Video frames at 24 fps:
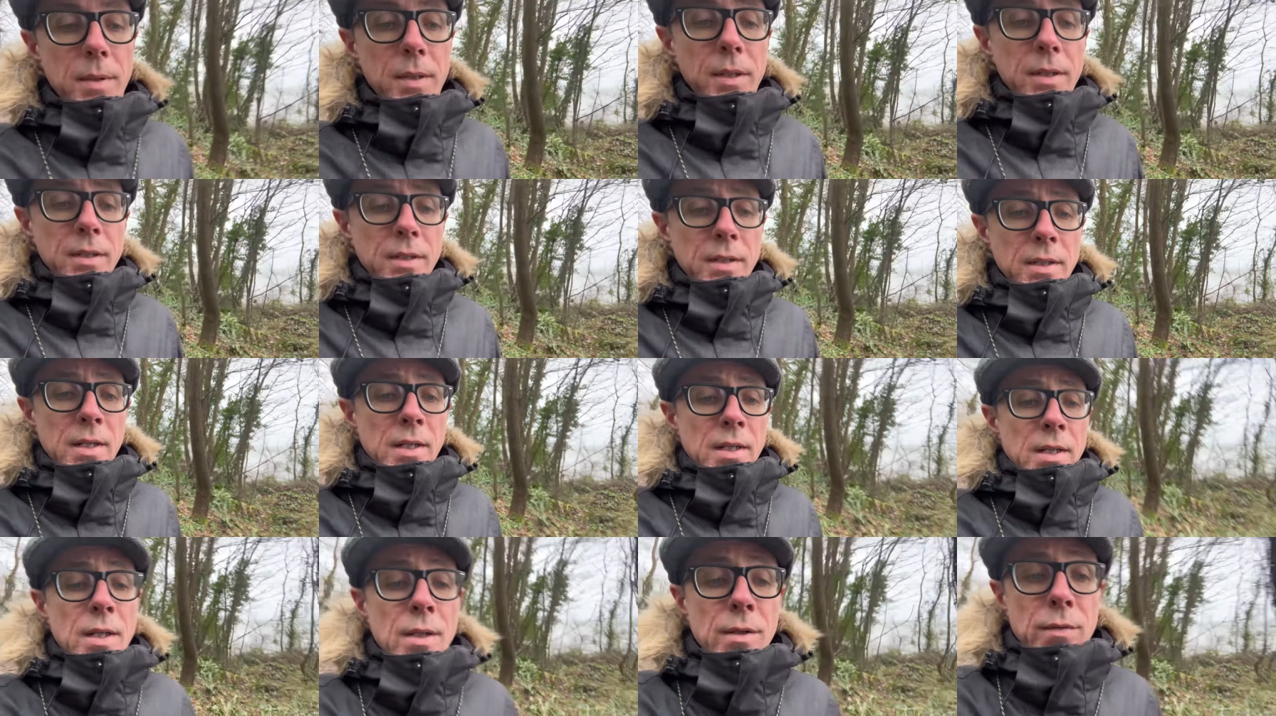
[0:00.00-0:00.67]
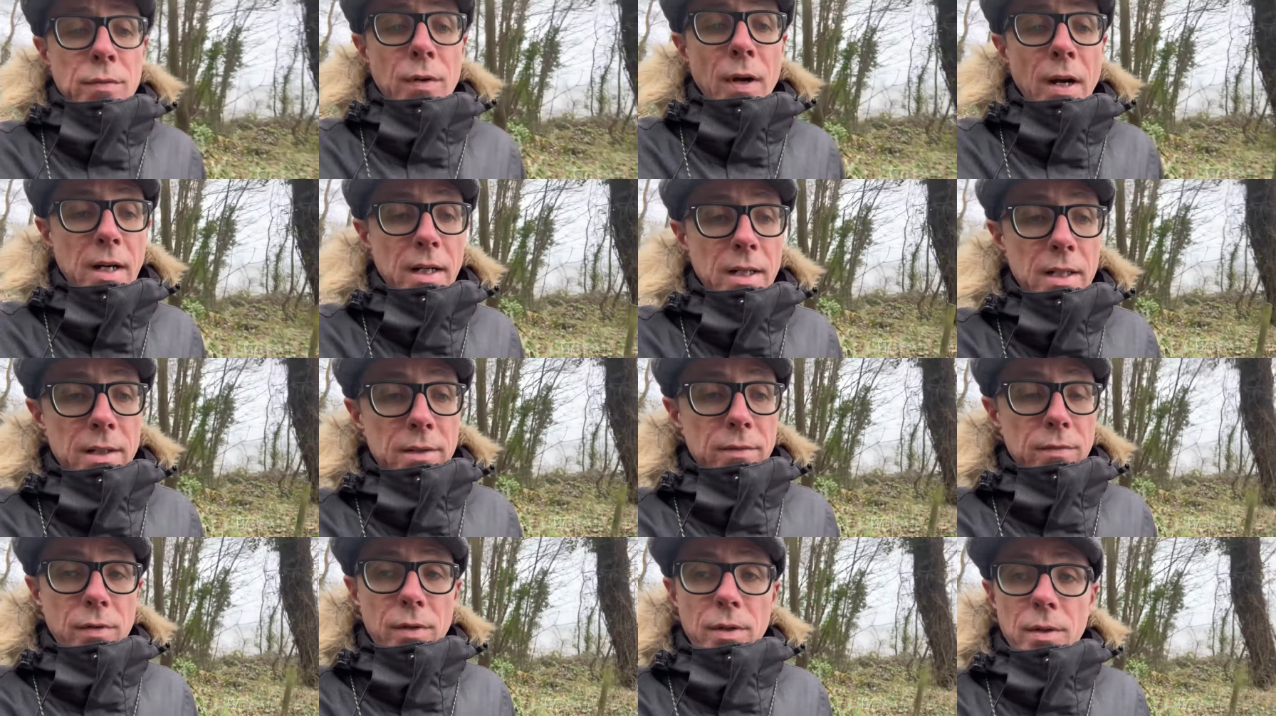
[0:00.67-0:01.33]
And
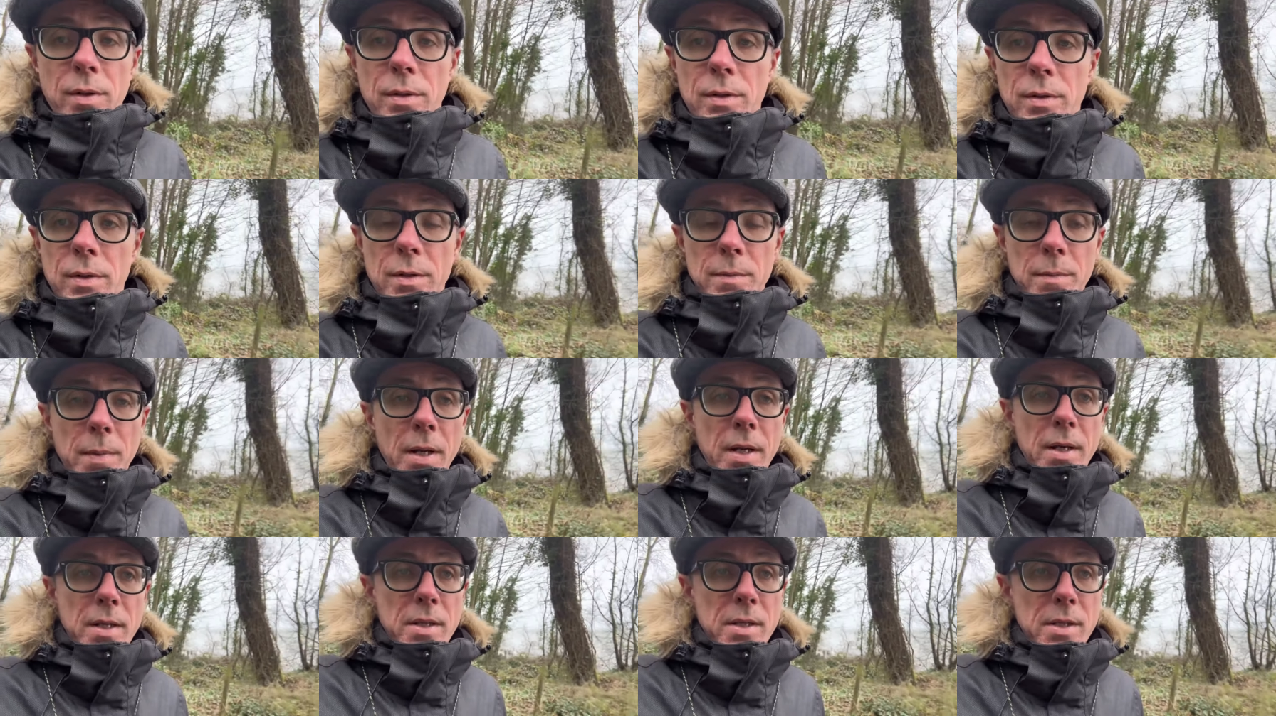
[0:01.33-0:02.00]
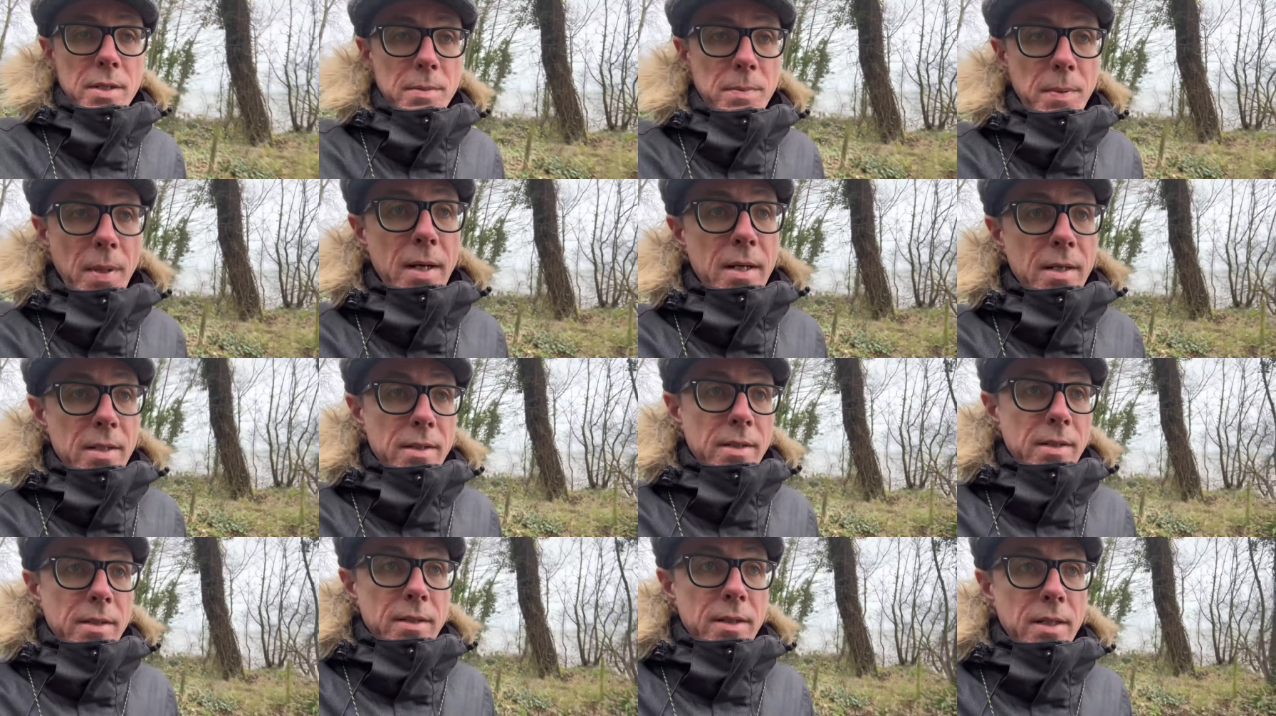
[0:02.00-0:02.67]
frankly, for the money that you spend
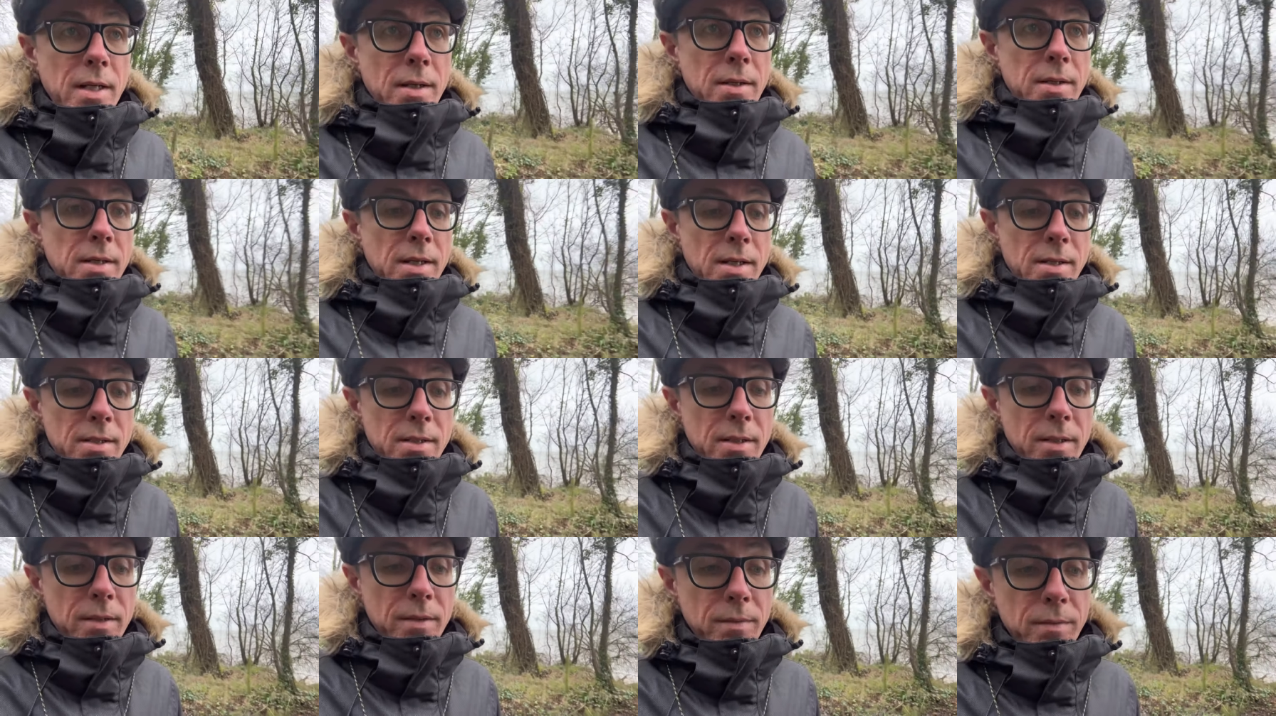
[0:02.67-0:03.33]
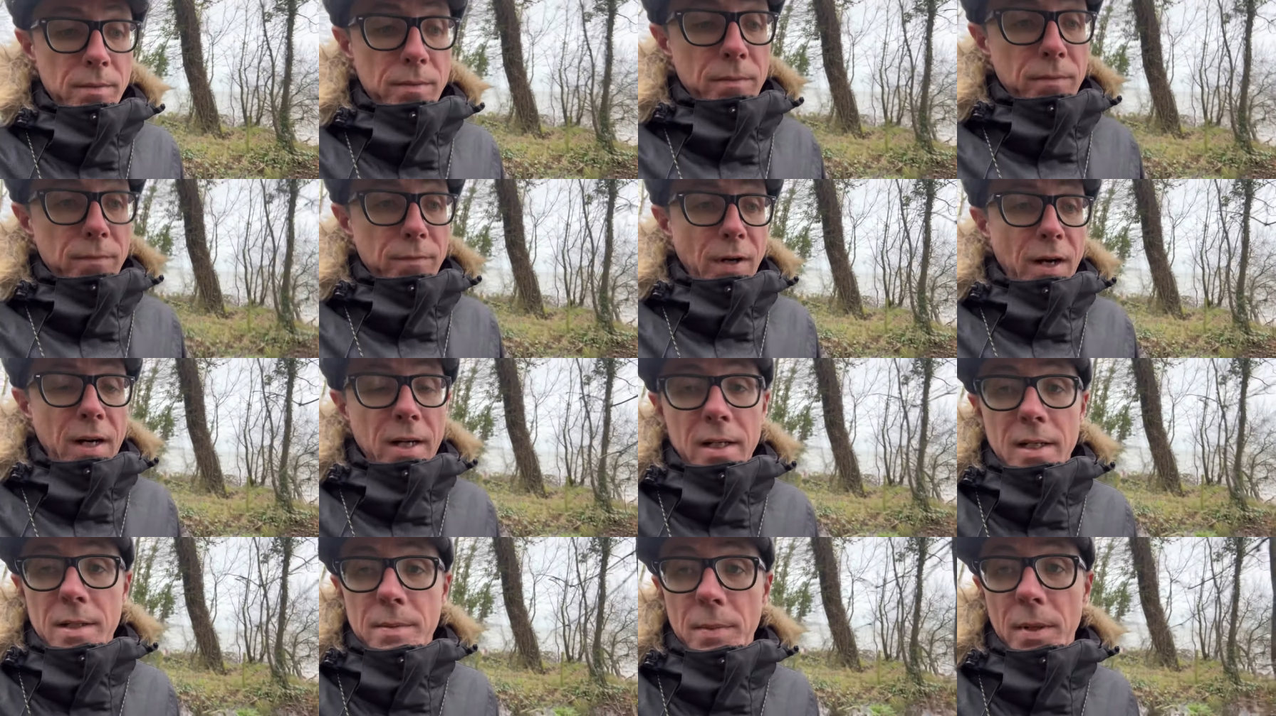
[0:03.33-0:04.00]
to go testing,
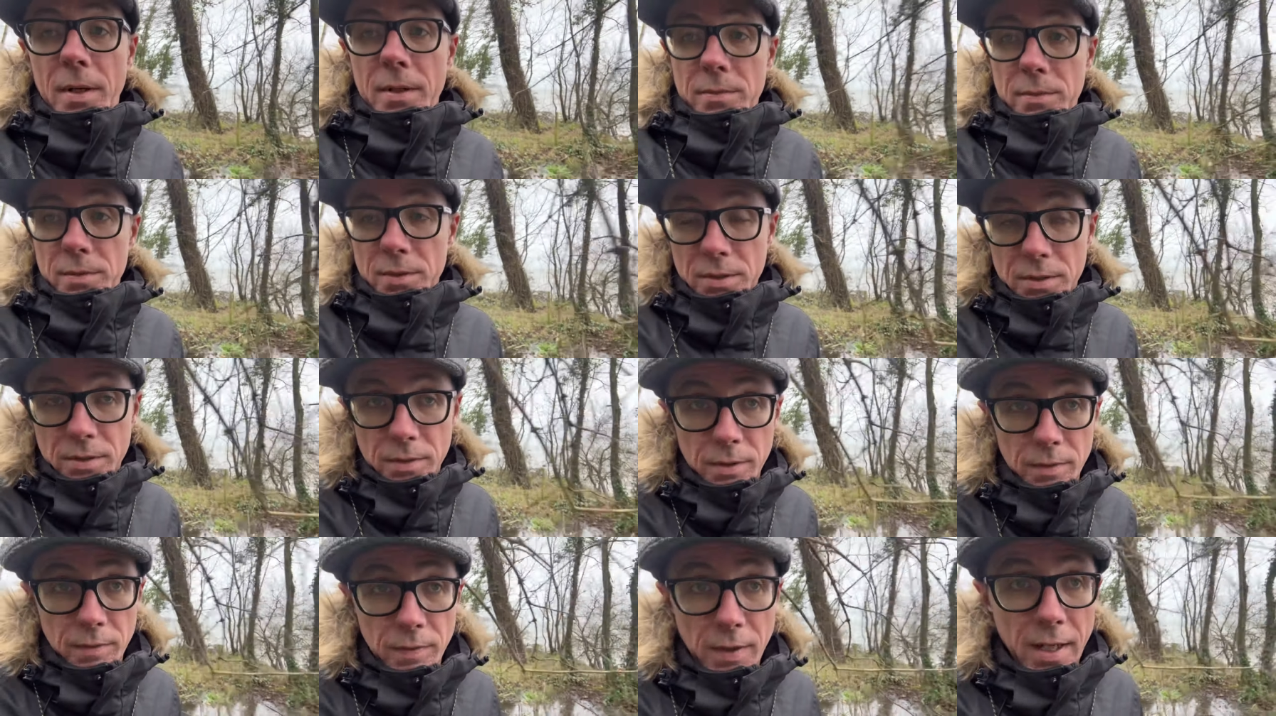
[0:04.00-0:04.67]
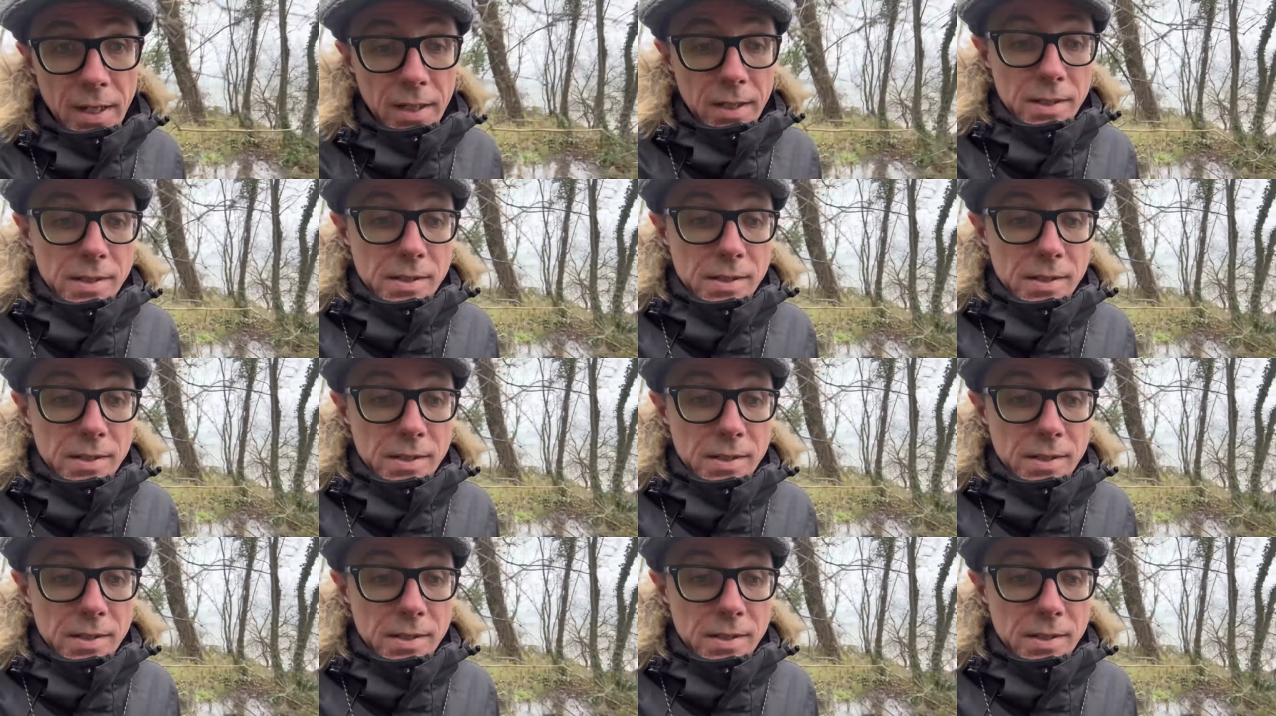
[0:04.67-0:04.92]
frankly, you might as well just do a rally.